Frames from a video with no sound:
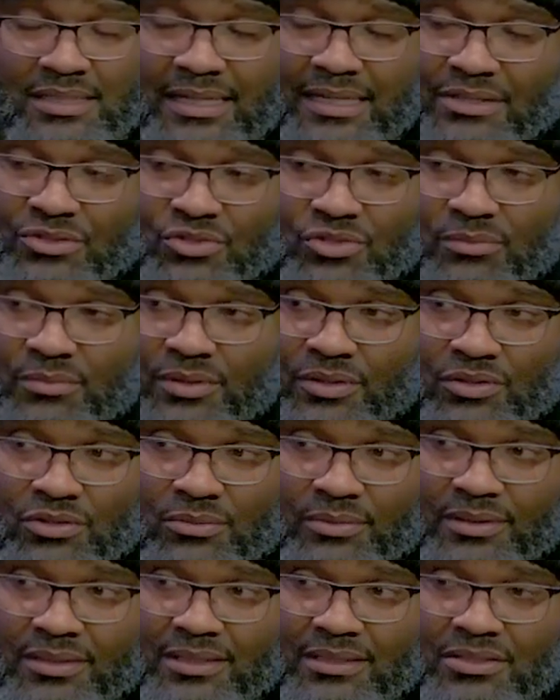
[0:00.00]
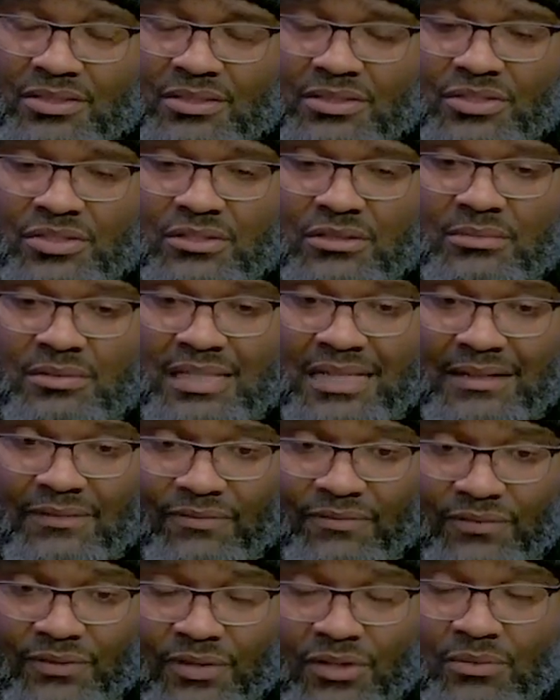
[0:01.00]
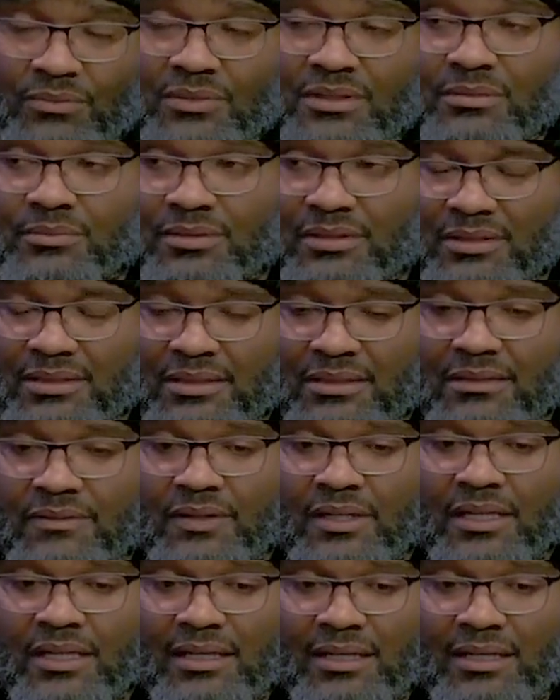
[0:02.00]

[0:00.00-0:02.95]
extramarital relationships, I firmly believe